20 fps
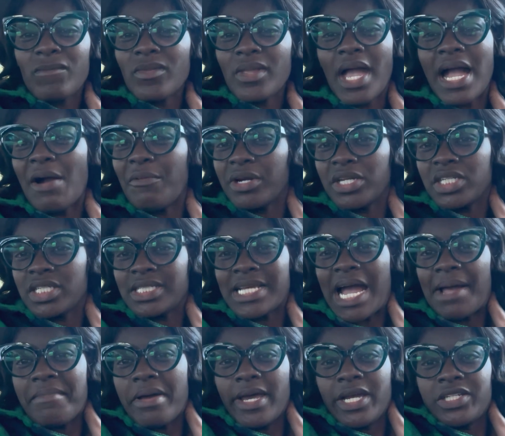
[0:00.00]
I would have just
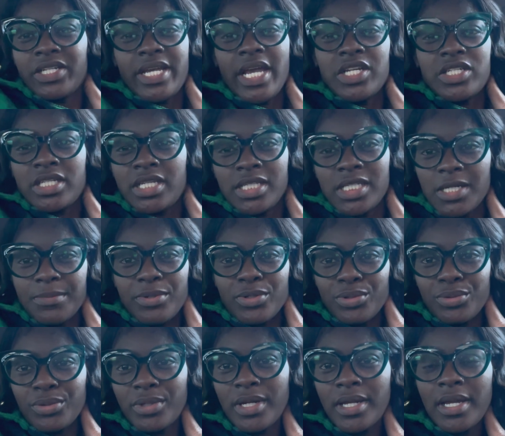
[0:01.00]
got my education in Thibodeau.
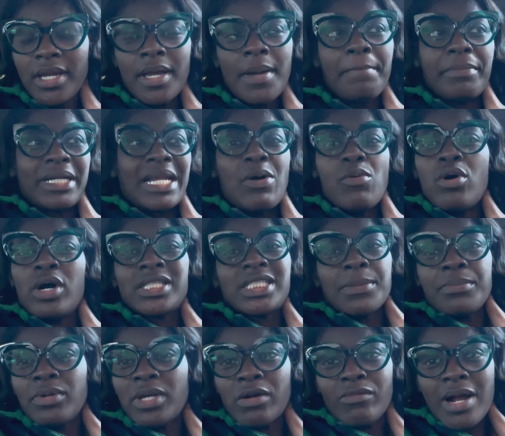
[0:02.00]
But I wanted to
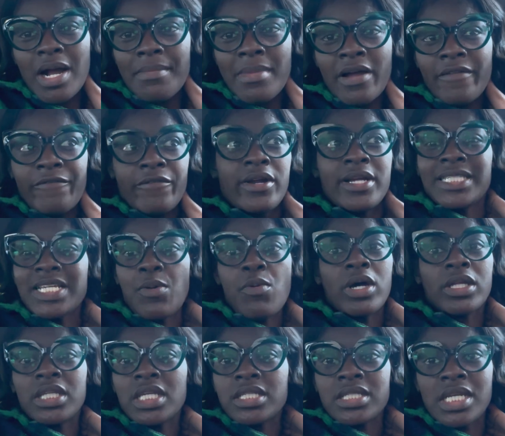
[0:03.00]
be around my friends. I
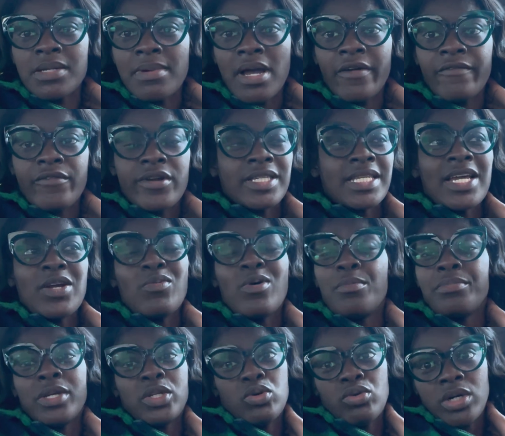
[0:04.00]
wanted to see my friends. I won't
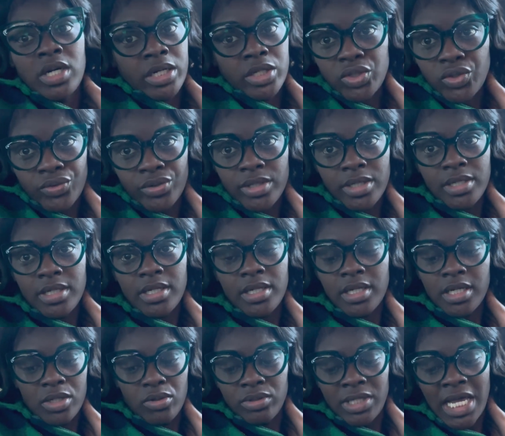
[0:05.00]
be in no country,
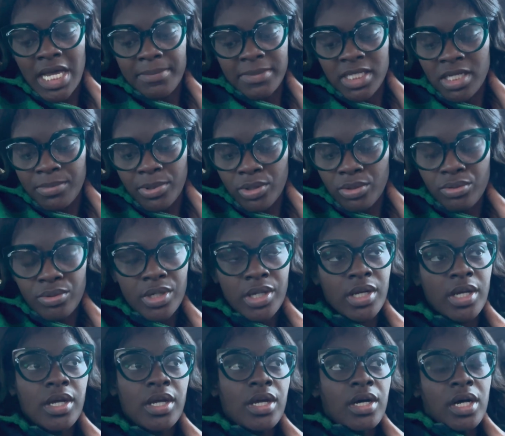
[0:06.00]
in no damn Thibodeau
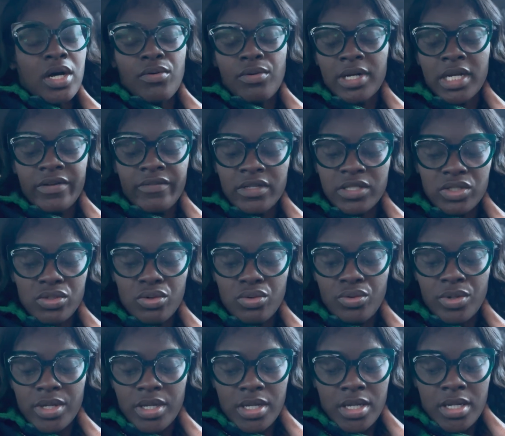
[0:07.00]
or whatever. So
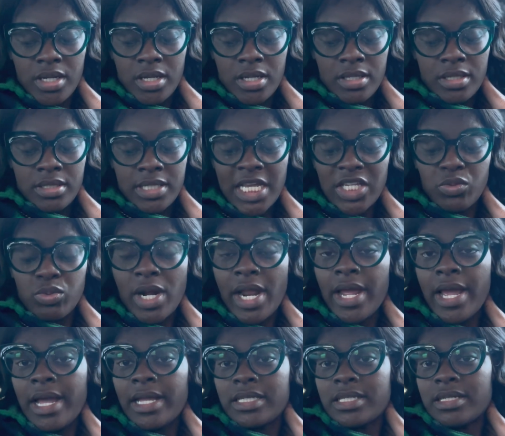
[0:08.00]
that's what I
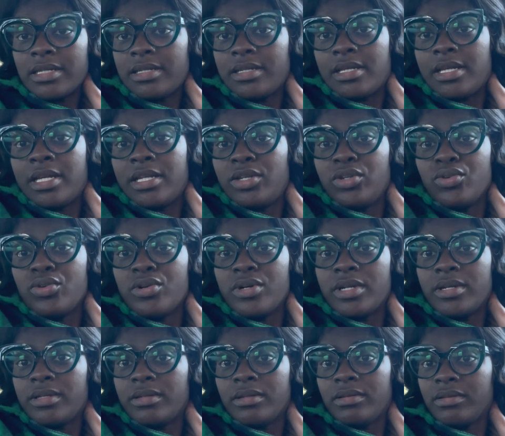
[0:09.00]
had to endure
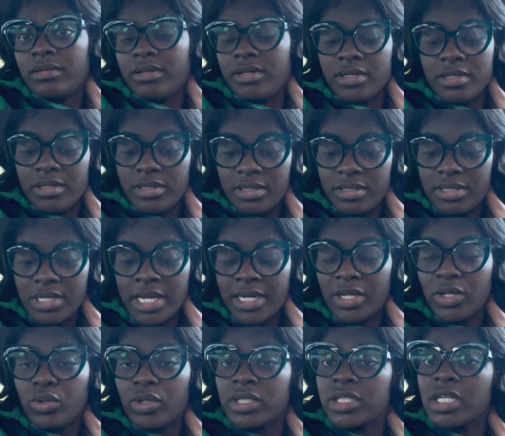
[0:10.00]
because I didn't
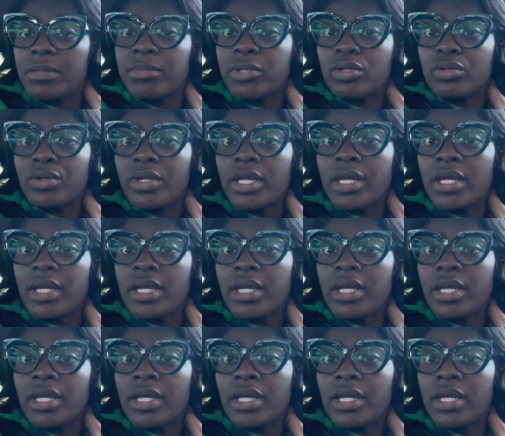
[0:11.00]
go to Thibodeau.